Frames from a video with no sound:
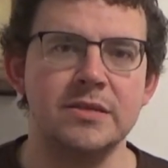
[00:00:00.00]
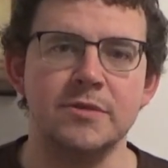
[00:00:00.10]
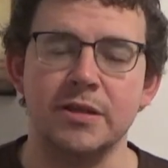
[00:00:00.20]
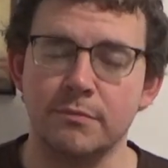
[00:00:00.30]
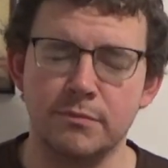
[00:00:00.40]

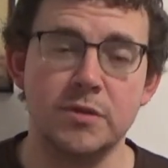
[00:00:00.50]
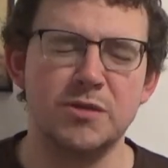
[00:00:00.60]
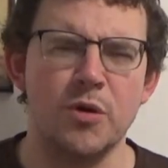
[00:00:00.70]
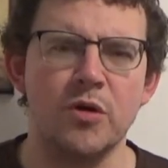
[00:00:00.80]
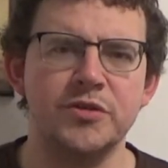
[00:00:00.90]
There's like
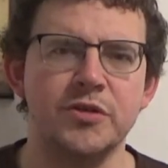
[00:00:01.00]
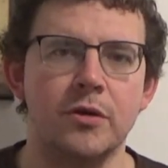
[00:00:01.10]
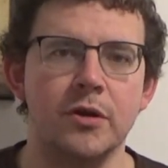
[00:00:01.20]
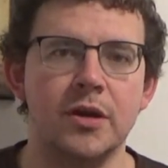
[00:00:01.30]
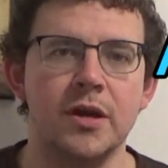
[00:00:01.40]
Small
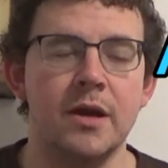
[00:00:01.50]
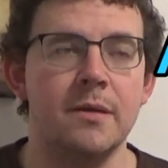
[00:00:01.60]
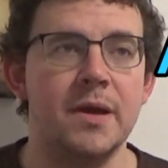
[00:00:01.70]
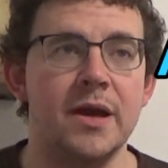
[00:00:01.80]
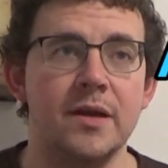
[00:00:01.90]
Torque,
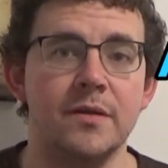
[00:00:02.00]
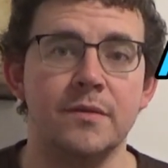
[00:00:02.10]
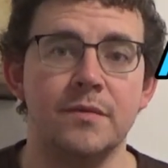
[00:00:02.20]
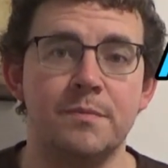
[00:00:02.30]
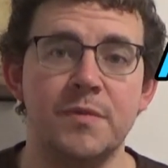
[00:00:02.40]

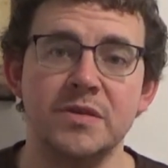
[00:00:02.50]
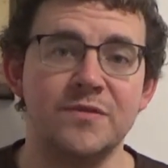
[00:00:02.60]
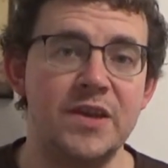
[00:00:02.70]
there's